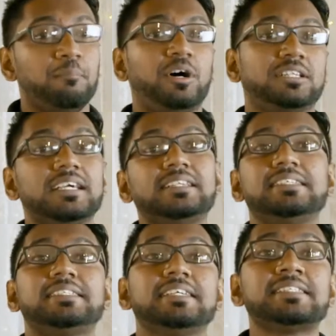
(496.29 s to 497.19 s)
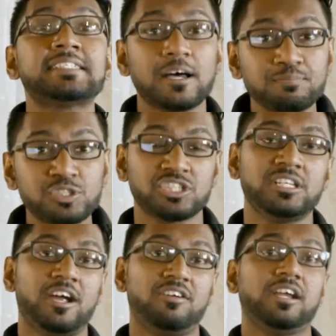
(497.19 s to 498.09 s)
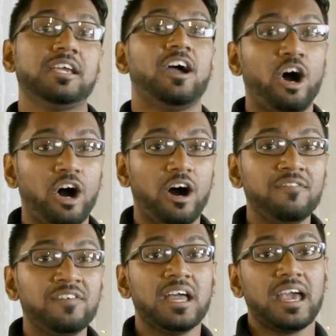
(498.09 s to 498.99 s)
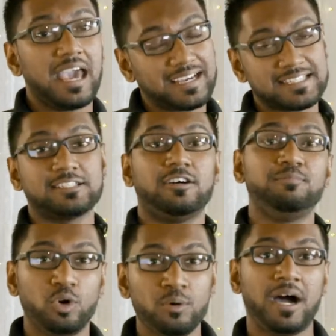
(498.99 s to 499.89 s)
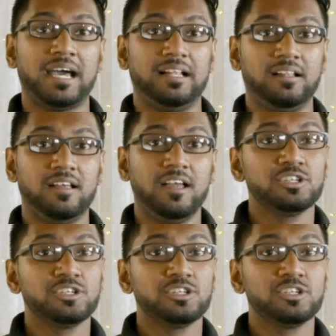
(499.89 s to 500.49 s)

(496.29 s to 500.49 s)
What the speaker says: but it is a subsidiary of ExxonMobil.